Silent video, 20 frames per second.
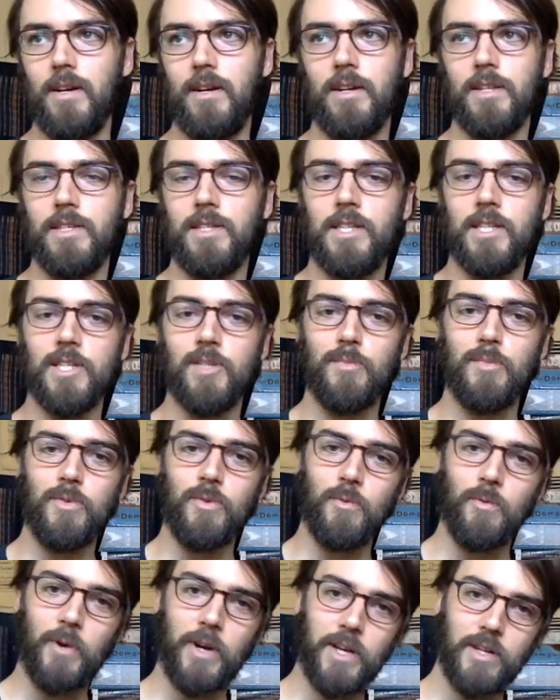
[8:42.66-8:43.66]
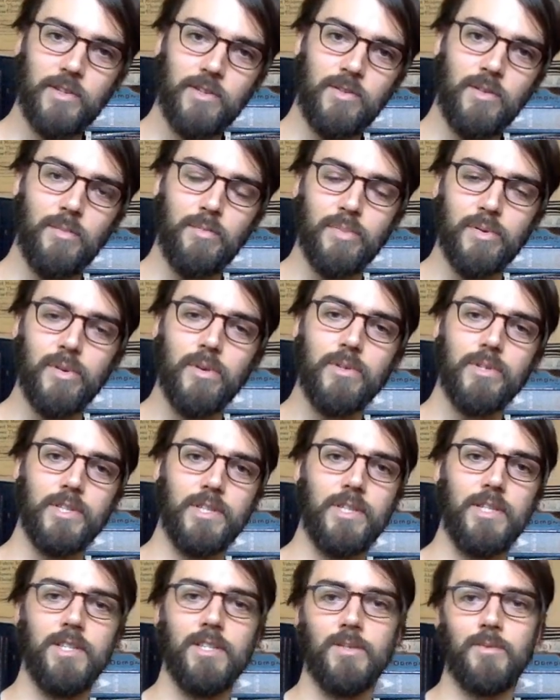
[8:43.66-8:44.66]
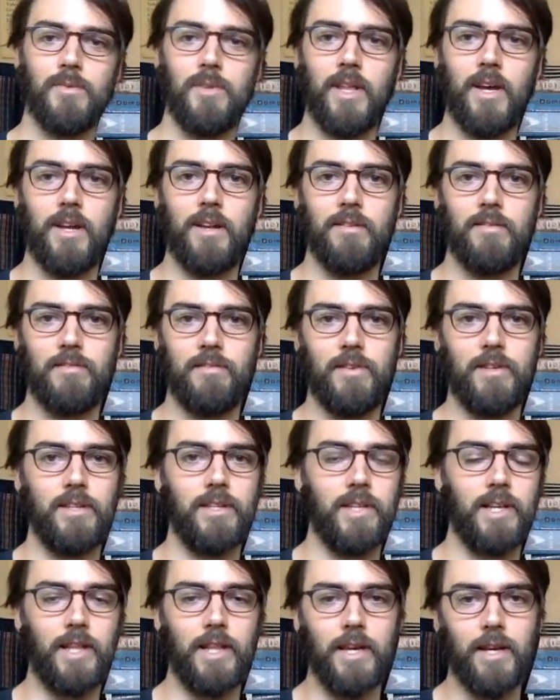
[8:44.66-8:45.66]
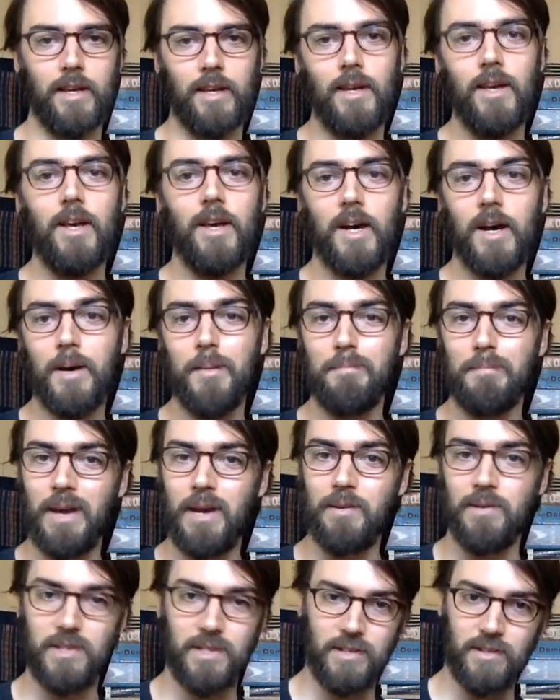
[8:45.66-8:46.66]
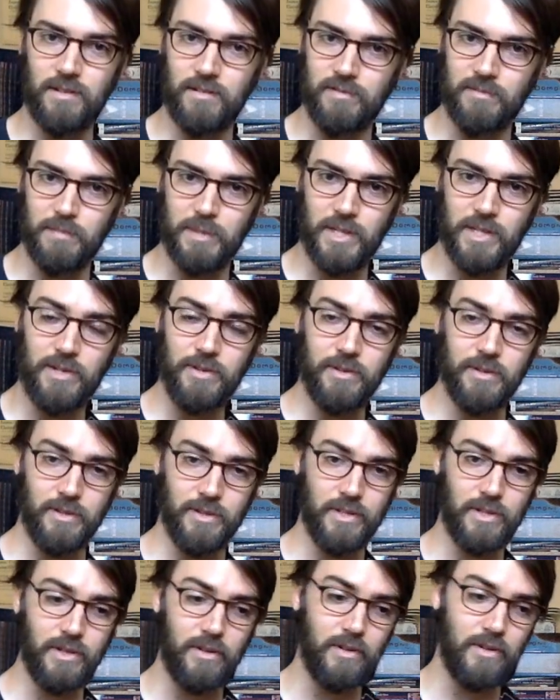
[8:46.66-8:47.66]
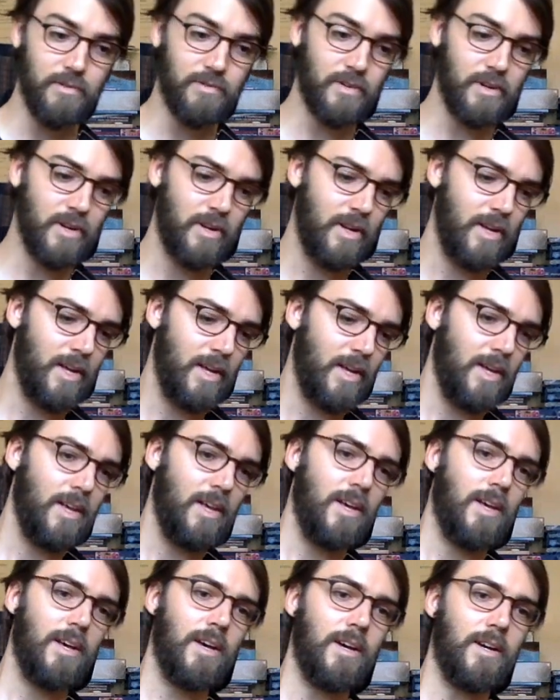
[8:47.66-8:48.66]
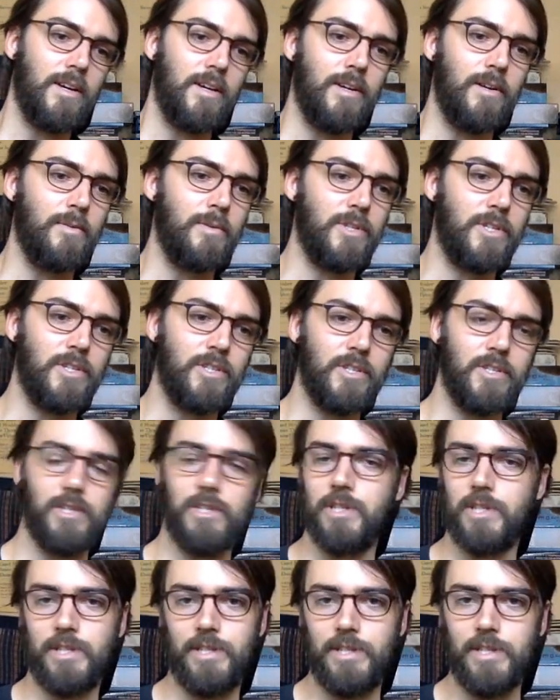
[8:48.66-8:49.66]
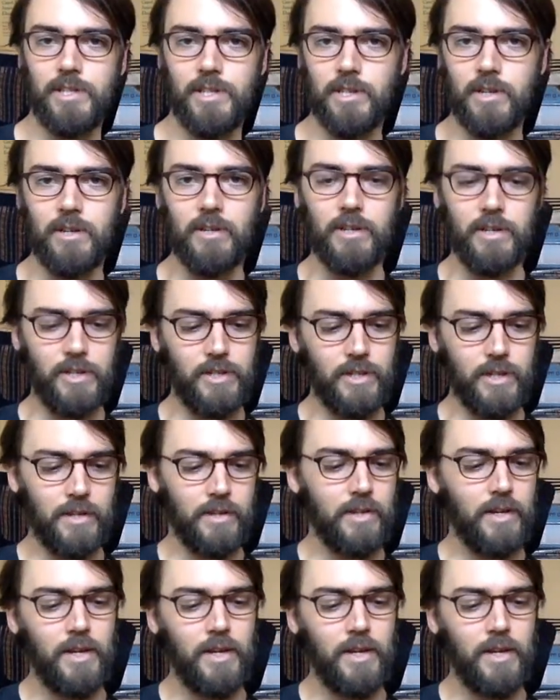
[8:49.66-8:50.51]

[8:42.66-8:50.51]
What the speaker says: sensible way to approach this without it feeling like a mountain of material to go over, which is just discouraging.